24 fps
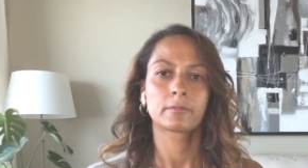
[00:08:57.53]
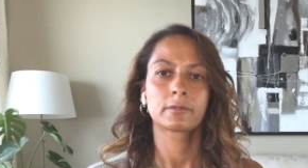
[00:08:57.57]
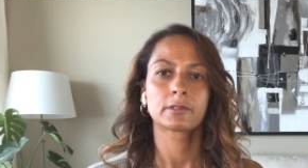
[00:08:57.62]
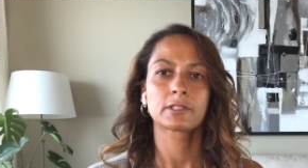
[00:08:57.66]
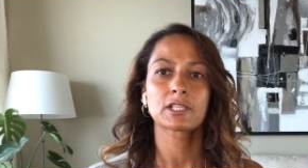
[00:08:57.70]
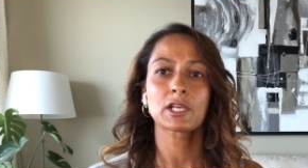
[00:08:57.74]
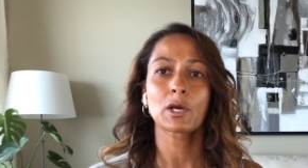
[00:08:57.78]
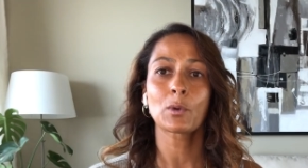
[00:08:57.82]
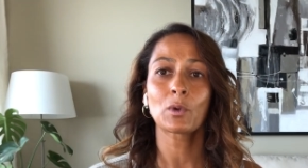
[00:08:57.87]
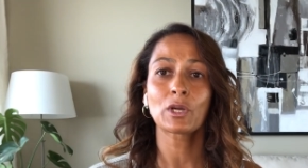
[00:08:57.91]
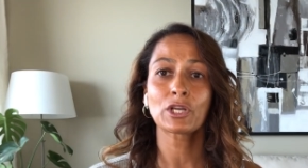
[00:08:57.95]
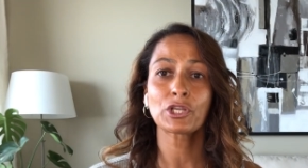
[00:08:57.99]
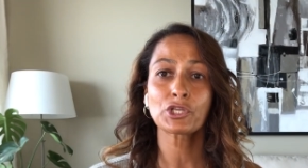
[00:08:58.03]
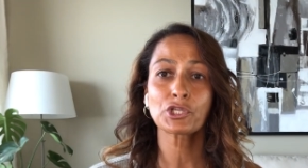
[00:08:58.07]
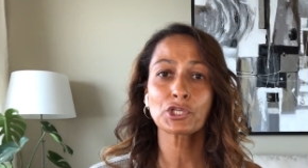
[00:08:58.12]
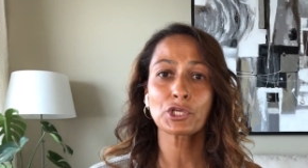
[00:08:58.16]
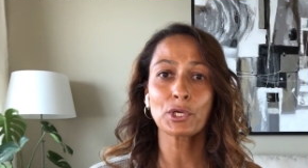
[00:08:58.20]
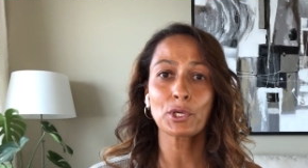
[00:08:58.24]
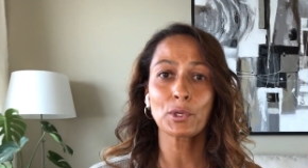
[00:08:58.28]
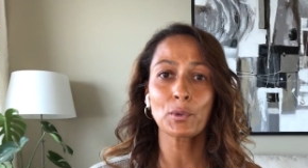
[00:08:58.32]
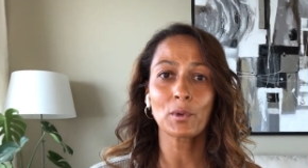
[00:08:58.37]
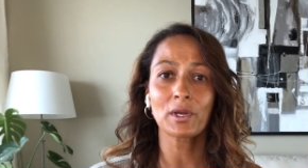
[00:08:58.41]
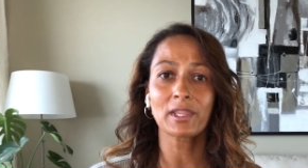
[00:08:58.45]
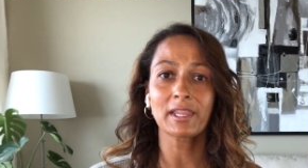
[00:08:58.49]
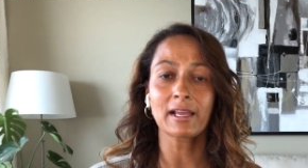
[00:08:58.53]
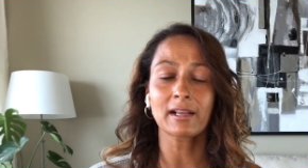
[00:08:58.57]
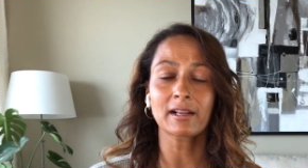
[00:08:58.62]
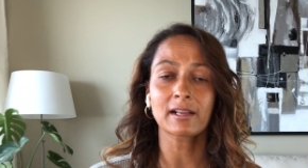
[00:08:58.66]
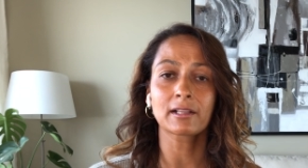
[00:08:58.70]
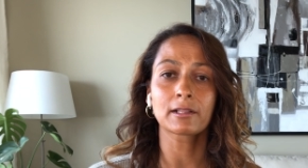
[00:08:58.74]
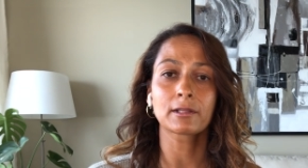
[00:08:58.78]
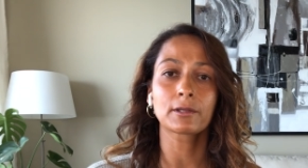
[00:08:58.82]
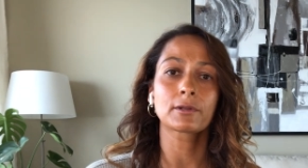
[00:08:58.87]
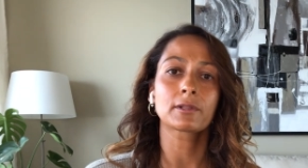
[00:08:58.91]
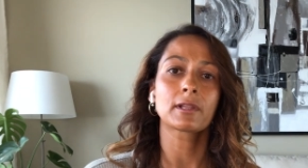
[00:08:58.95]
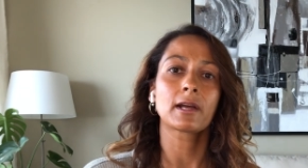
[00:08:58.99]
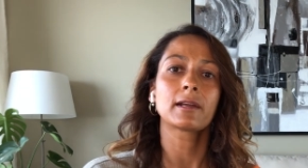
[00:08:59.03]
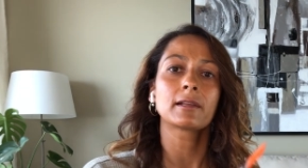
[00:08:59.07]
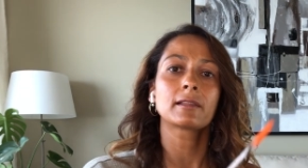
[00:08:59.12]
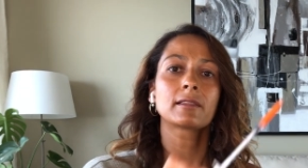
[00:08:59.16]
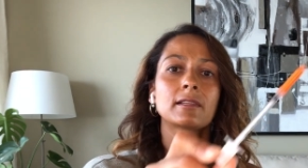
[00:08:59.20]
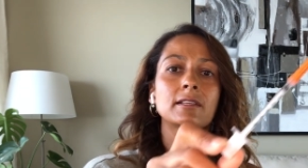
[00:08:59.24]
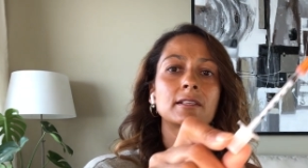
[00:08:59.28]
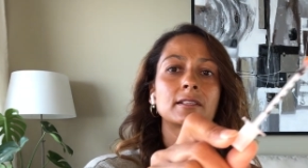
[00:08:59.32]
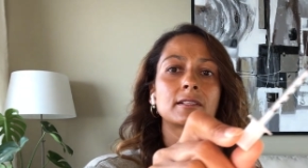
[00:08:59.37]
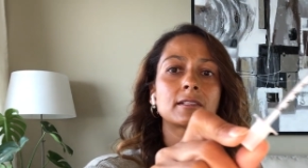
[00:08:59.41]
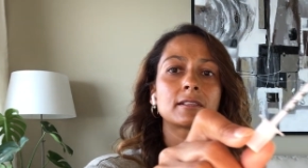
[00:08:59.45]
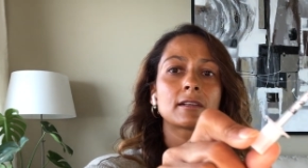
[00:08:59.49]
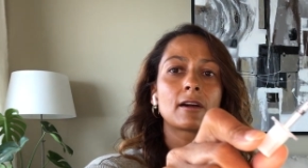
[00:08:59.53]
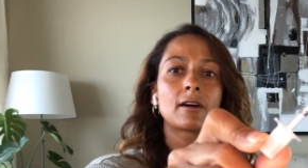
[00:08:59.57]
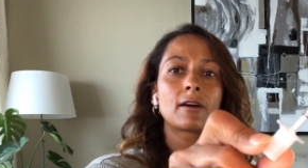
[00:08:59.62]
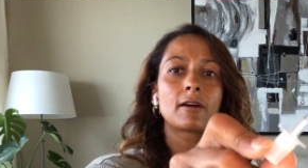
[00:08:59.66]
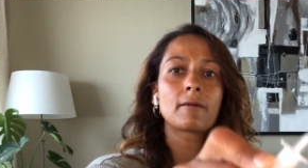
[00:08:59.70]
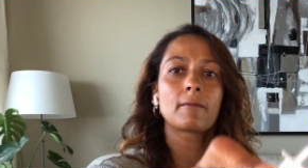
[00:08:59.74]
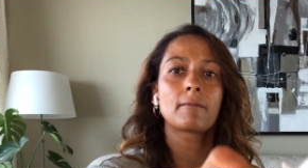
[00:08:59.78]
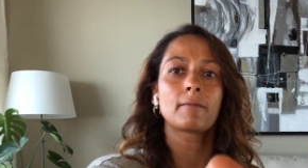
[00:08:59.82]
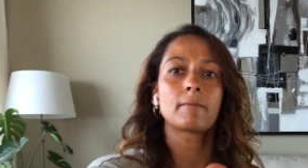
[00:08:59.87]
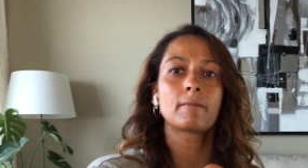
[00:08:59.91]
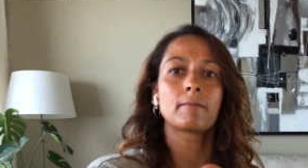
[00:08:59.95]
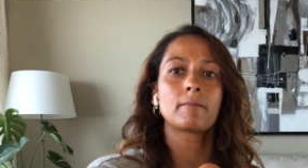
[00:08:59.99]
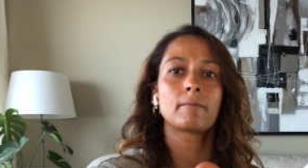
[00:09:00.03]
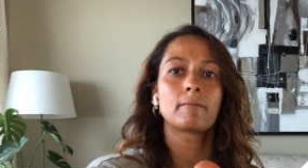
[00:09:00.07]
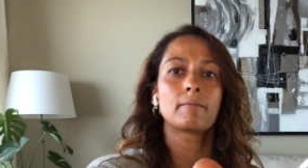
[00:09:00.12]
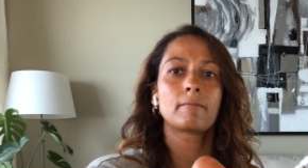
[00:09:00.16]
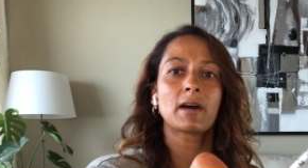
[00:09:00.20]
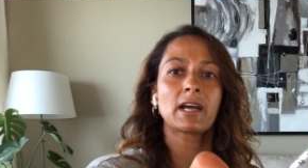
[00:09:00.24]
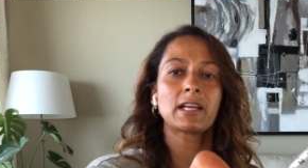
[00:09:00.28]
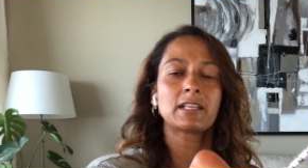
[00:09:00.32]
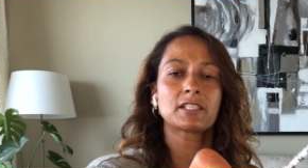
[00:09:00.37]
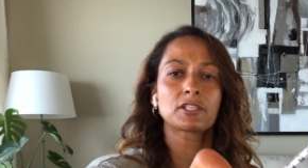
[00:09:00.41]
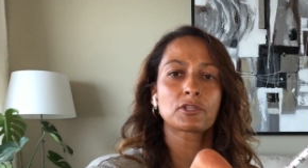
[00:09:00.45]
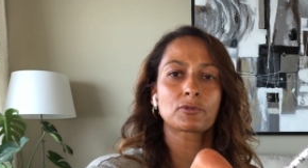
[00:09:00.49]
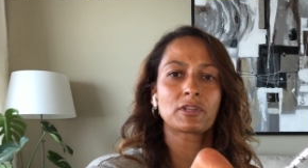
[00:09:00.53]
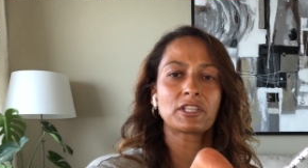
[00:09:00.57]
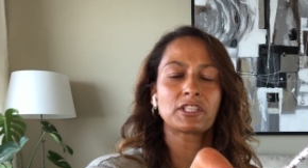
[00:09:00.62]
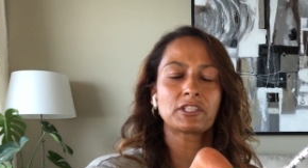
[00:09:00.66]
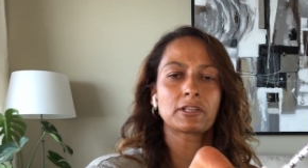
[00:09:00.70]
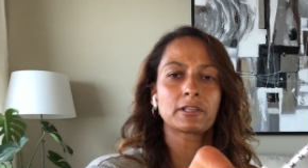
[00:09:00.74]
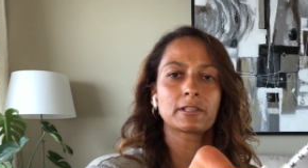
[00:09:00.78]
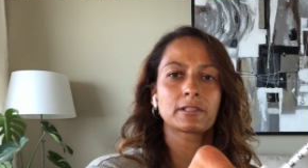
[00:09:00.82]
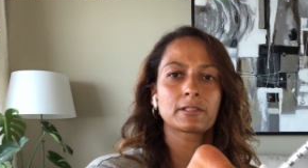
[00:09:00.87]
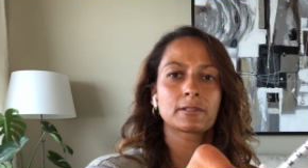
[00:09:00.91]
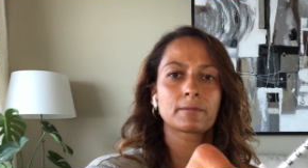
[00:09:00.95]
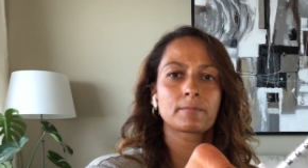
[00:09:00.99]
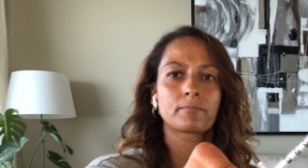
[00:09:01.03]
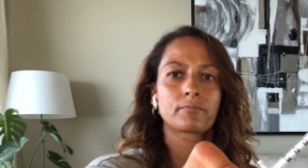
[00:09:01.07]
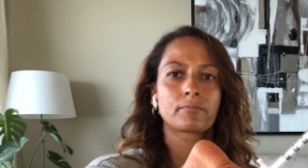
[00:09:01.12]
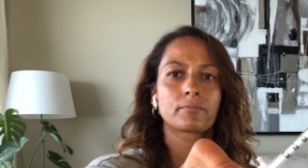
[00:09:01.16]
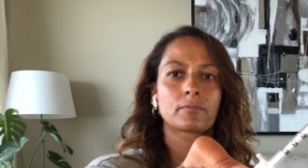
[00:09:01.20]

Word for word: So I wanna show you what that could look like. These are my syringes.